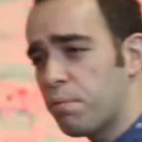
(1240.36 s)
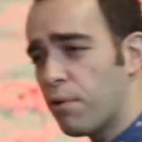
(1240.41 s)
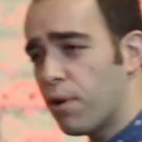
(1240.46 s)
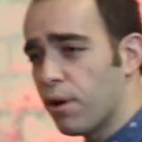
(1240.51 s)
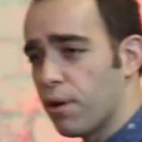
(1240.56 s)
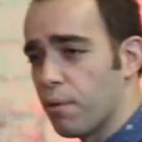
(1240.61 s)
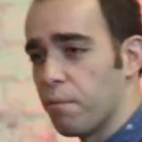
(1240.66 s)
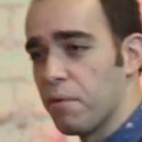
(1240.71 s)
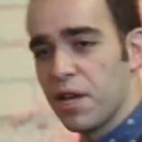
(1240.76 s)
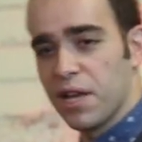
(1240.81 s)

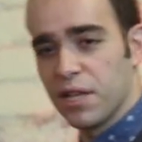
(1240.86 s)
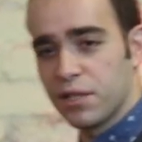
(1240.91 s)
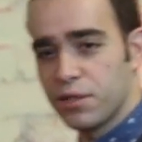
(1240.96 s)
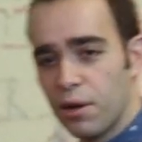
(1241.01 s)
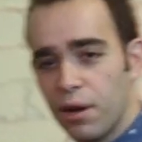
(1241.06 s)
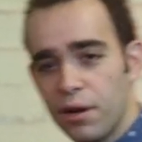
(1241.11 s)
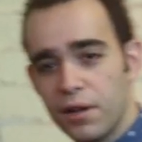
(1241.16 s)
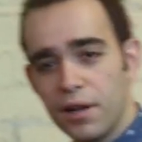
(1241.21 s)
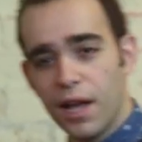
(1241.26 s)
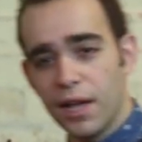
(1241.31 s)
boredom. It's
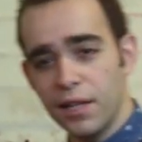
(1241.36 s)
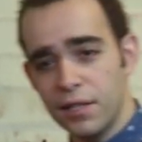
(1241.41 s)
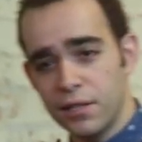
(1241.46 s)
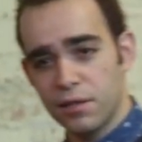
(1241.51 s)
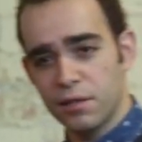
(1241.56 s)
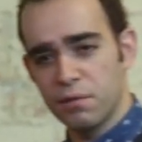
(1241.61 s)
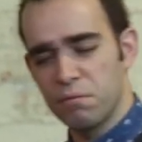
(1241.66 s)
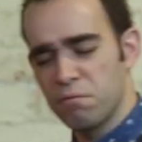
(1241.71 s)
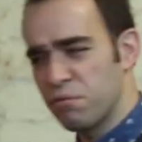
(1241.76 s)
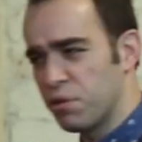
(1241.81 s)
not
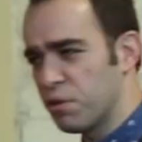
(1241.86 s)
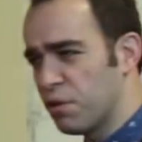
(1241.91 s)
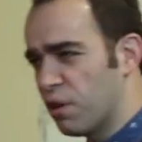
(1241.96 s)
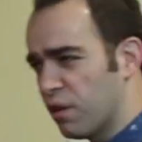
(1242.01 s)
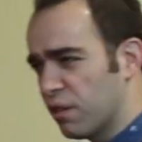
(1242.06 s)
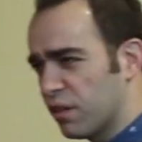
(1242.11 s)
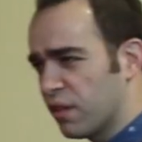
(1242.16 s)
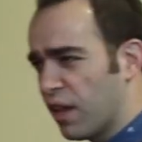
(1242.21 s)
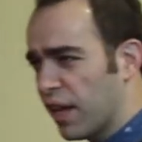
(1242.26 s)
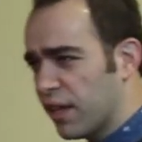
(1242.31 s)
nice. You
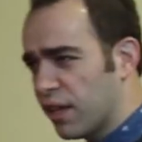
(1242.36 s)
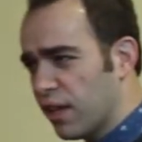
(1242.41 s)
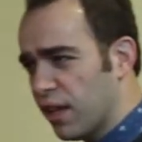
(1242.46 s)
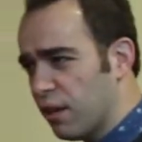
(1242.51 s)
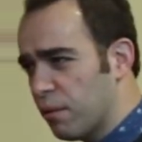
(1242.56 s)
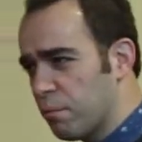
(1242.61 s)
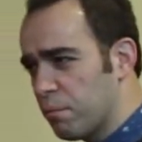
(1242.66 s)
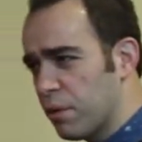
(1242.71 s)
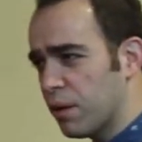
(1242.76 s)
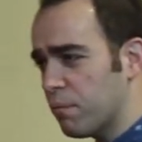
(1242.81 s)
don't like
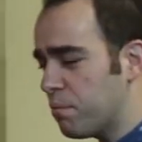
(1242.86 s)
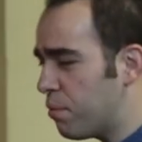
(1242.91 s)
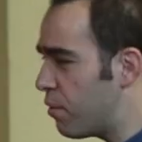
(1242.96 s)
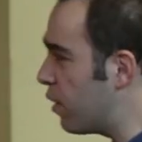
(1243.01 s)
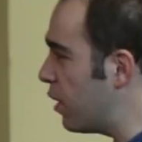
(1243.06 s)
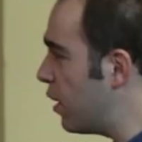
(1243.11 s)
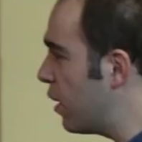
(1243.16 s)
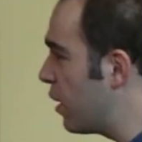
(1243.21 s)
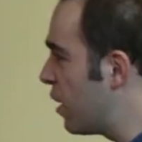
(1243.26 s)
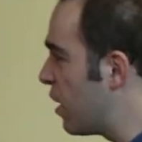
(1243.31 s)
it, being
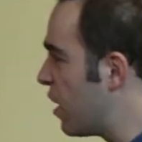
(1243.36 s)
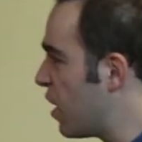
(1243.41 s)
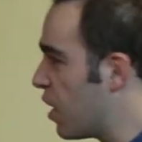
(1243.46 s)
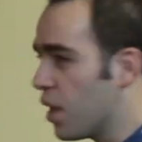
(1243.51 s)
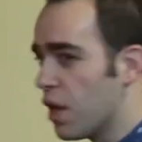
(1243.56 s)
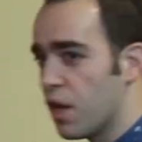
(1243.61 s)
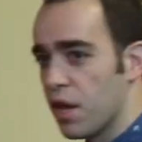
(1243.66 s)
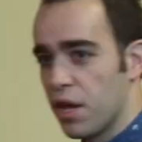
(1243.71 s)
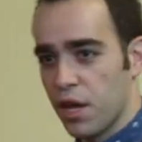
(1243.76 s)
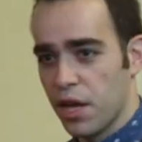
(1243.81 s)
bored.
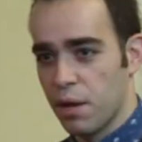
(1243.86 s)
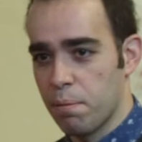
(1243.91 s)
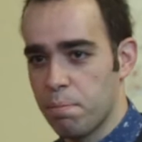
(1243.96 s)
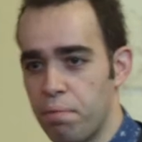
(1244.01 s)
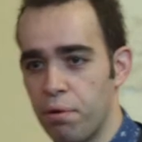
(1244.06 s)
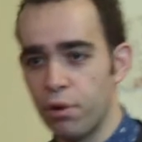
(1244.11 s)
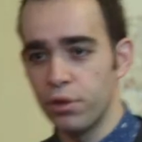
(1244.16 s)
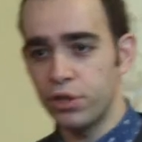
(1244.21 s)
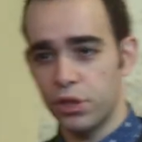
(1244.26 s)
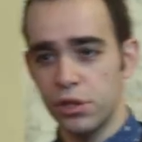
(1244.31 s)
It
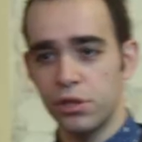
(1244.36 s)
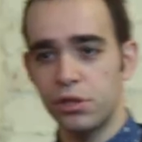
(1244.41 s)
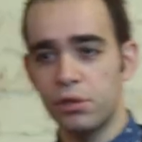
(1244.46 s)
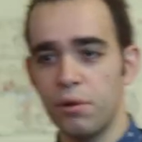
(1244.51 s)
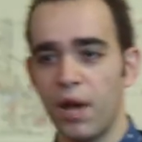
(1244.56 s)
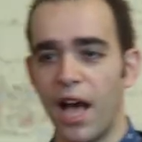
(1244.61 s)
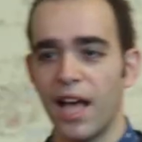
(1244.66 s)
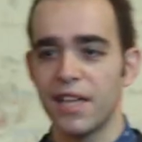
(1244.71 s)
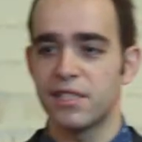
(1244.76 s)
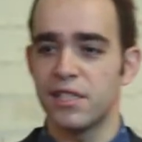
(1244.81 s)
pushes
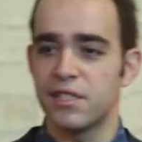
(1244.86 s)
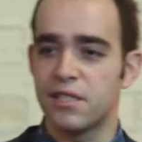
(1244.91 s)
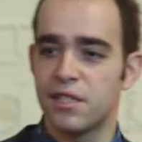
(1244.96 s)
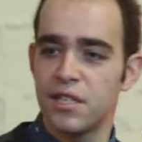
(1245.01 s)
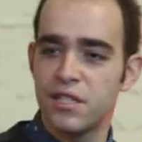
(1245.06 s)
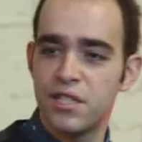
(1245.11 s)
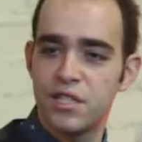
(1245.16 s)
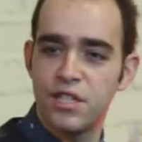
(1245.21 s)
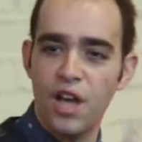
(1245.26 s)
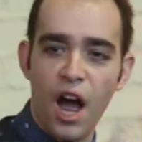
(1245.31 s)
you, has this
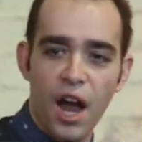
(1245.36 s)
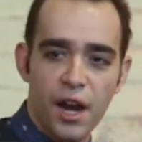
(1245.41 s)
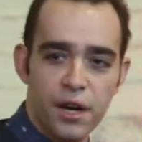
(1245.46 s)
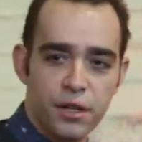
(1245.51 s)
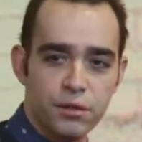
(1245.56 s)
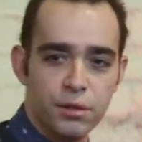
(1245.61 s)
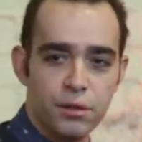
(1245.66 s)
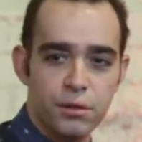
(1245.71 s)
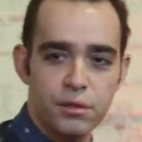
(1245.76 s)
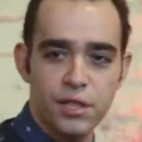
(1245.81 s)

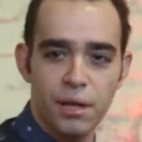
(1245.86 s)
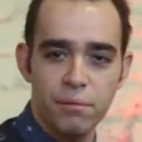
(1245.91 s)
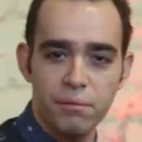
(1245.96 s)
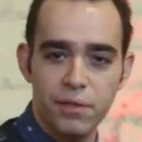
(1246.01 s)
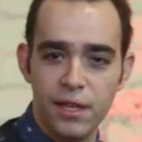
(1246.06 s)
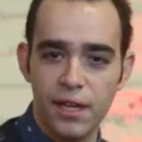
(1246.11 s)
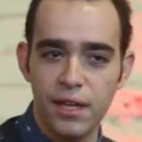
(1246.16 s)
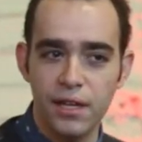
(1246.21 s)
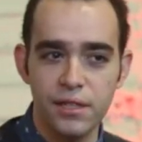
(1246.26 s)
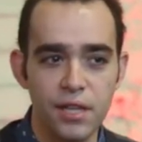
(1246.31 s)
desire to do
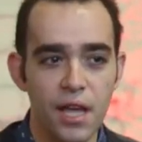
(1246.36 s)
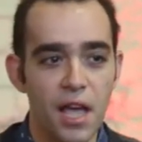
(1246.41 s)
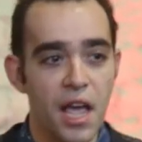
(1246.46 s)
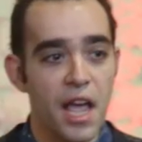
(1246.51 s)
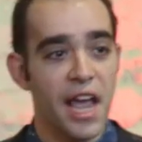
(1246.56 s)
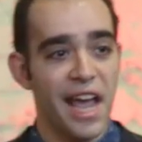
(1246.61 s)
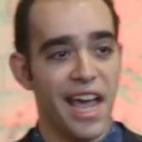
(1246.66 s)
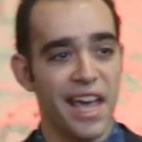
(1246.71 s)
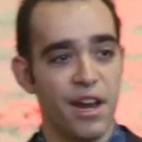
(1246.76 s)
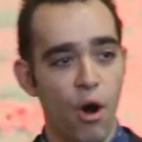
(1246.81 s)
something else.
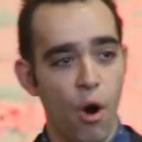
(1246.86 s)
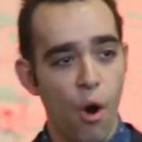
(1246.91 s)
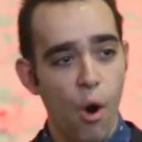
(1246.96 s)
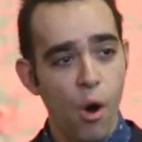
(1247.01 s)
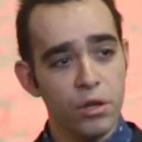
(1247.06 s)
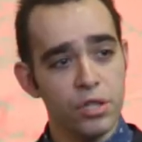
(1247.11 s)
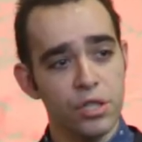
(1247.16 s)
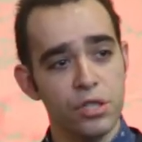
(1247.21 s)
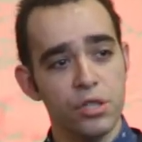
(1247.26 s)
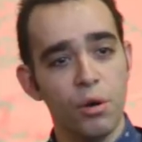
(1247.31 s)
And
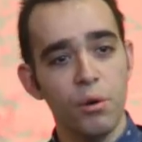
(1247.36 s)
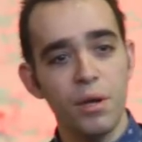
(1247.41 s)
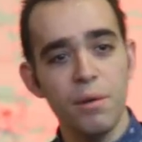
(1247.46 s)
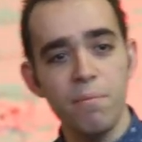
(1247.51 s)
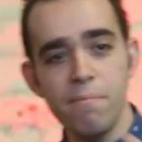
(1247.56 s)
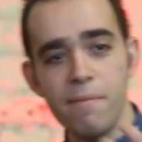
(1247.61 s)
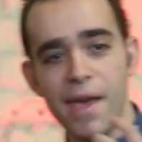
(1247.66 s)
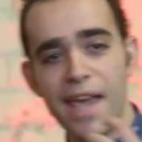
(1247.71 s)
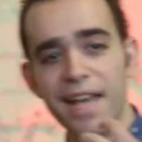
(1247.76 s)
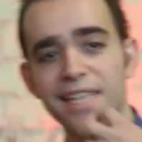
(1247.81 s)
also, it
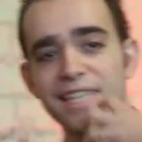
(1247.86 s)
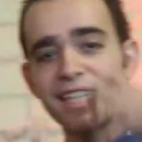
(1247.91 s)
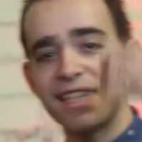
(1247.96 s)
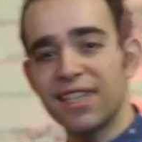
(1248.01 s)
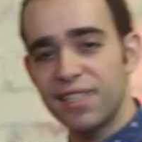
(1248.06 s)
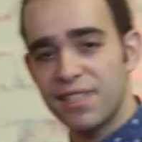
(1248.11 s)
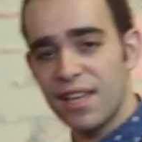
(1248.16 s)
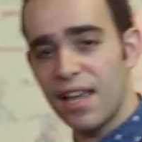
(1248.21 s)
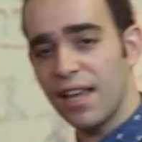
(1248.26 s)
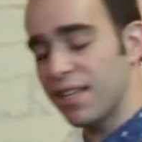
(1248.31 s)

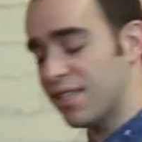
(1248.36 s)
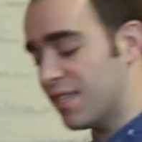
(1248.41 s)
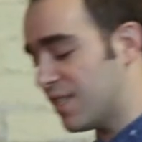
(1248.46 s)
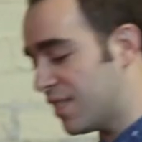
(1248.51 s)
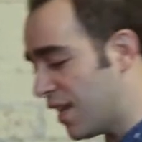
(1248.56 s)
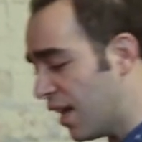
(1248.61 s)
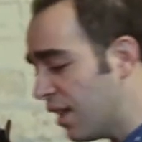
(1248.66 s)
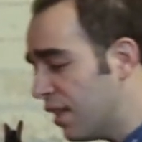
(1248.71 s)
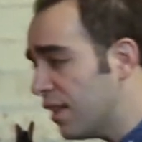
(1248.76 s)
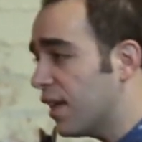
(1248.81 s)
makes
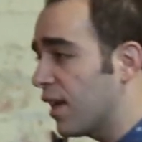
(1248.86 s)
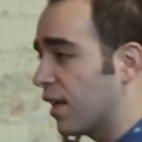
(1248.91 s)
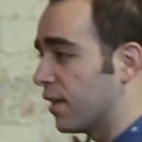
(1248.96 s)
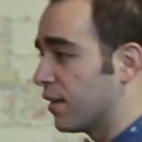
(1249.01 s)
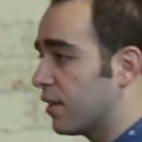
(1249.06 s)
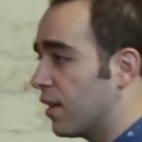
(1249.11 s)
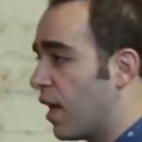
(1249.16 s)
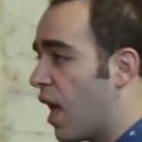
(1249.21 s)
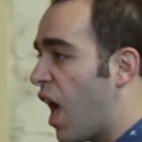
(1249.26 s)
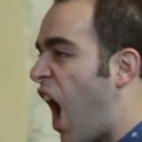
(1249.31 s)

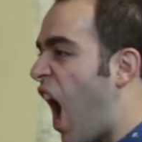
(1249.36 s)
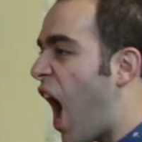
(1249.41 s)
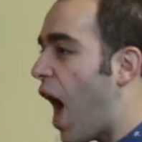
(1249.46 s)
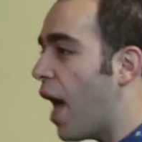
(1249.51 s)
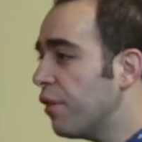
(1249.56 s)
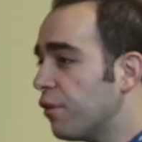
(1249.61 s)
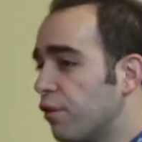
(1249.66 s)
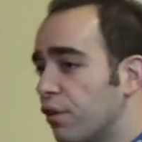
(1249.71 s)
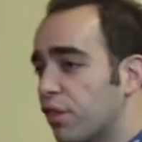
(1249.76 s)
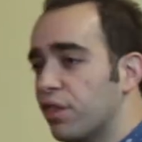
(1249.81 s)
salient
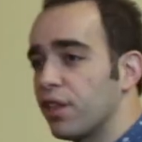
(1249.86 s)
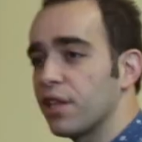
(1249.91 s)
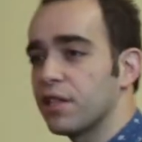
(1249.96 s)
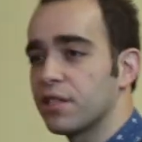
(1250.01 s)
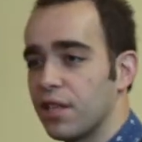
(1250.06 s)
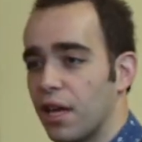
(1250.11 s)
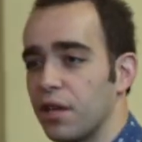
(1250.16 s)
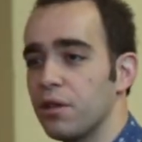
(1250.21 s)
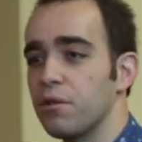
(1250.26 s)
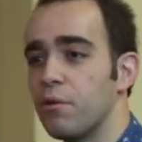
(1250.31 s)
other
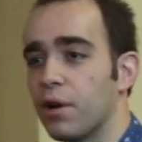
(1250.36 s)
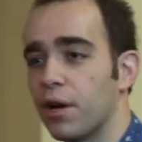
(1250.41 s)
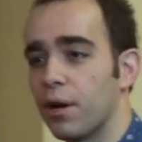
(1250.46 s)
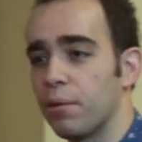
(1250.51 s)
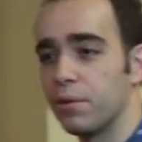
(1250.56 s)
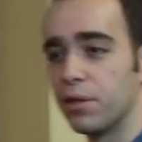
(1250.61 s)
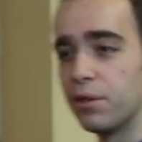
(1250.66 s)
things that you want to